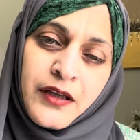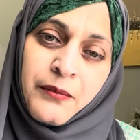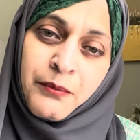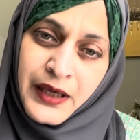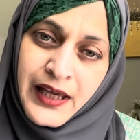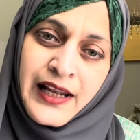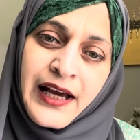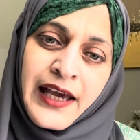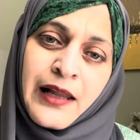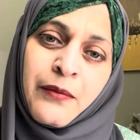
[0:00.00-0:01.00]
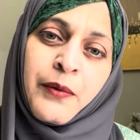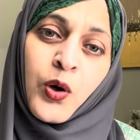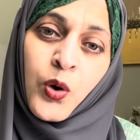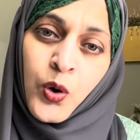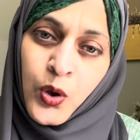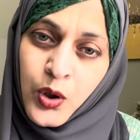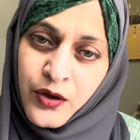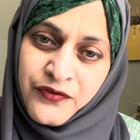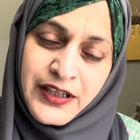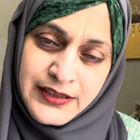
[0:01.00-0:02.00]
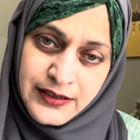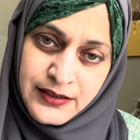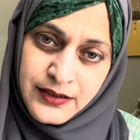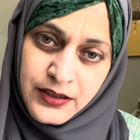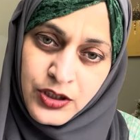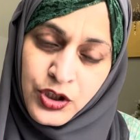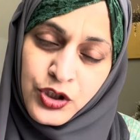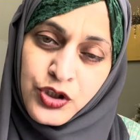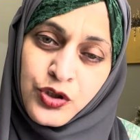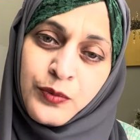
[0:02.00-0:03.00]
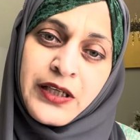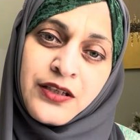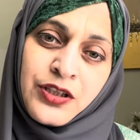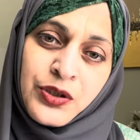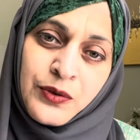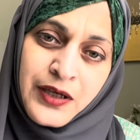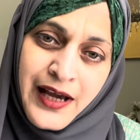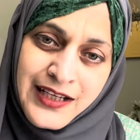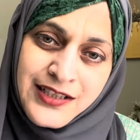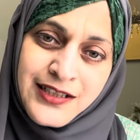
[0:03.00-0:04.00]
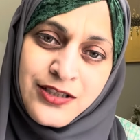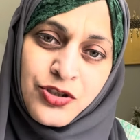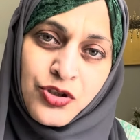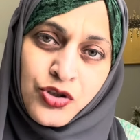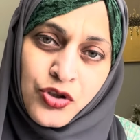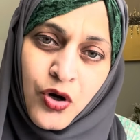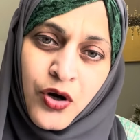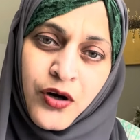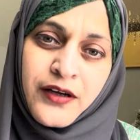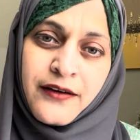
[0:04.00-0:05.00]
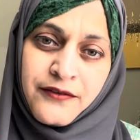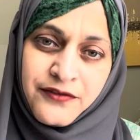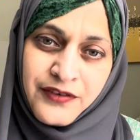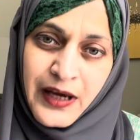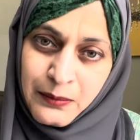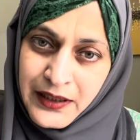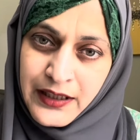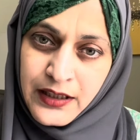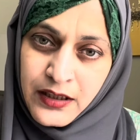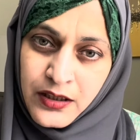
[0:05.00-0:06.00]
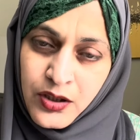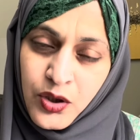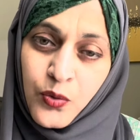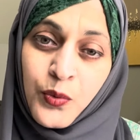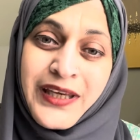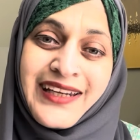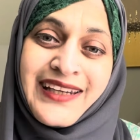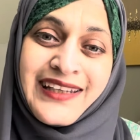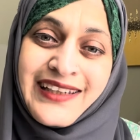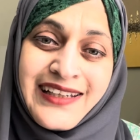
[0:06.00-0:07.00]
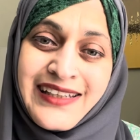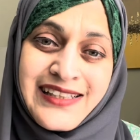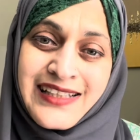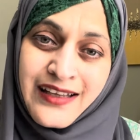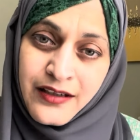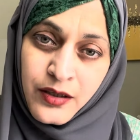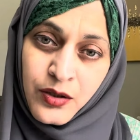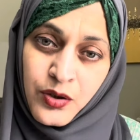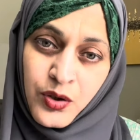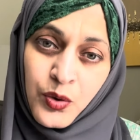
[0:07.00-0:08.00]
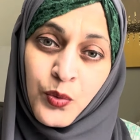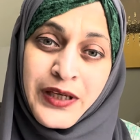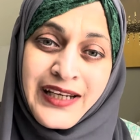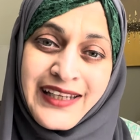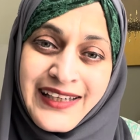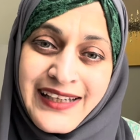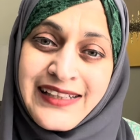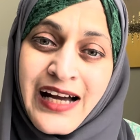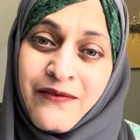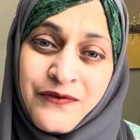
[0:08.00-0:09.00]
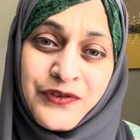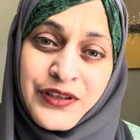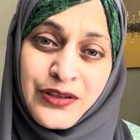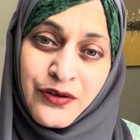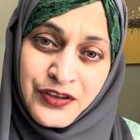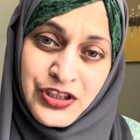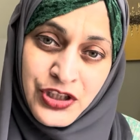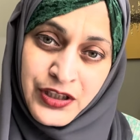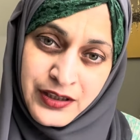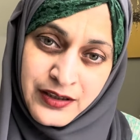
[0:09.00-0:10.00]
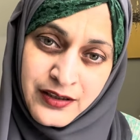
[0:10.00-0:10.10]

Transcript: May Allah help all of us to be a united, strong family. We need each other. We need comfort of each other.